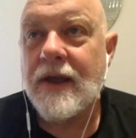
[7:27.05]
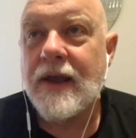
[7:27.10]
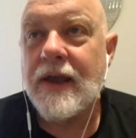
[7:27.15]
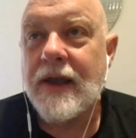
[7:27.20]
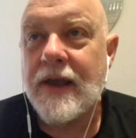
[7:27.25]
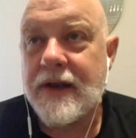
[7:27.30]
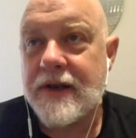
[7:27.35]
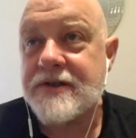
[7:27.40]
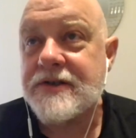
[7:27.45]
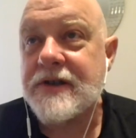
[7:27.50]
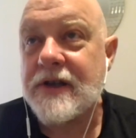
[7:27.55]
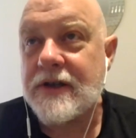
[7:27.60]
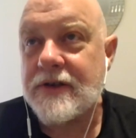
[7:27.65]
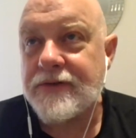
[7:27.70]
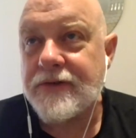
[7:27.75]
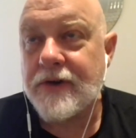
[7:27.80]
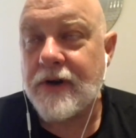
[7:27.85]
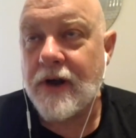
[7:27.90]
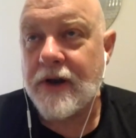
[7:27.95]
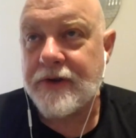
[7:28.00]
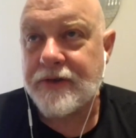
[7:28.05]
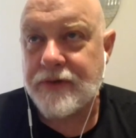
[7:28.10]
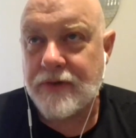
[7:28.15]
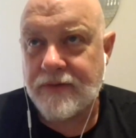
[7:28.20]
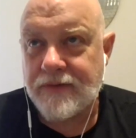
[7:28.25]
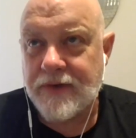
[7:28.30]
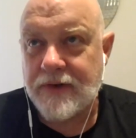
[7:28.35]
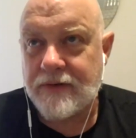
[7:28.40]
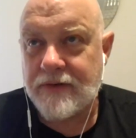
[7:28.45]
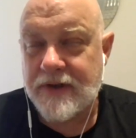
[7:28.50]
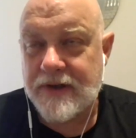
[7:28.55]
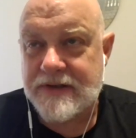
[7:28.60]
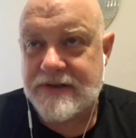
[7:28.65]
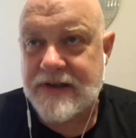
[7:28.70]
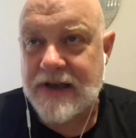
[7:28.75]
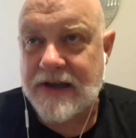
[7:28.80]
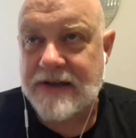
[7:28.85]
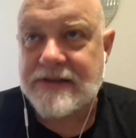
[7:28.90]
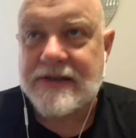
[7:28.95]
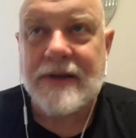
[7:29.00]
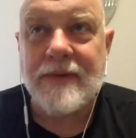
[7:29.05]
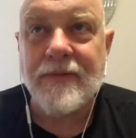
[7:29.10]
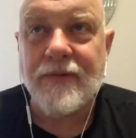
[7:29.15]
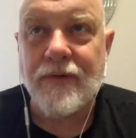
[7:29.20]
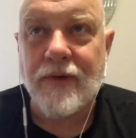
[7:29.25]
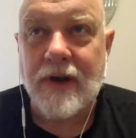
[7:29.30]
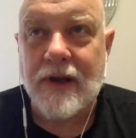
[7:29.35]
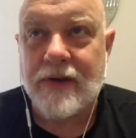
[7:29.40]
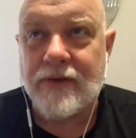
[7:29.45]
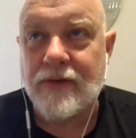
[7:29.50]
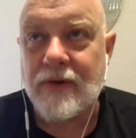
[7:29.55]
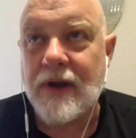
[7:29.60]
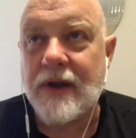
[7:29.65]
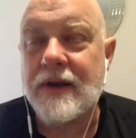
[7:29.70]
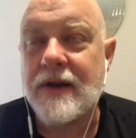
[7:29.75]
in exchange for an honest review. The exact same phrase, right?